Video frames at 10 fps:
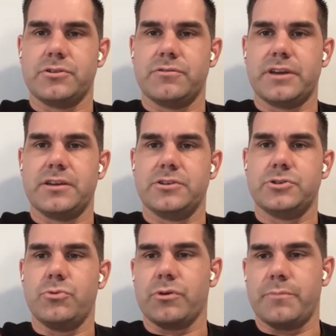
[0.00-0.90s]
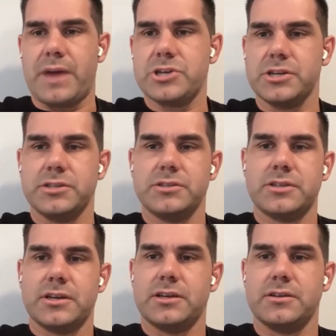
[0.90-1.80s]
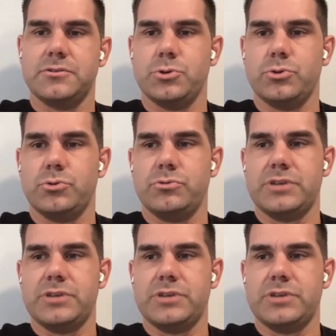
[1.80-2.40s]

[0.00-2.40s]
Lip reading: Sort of, it can do automations, it can do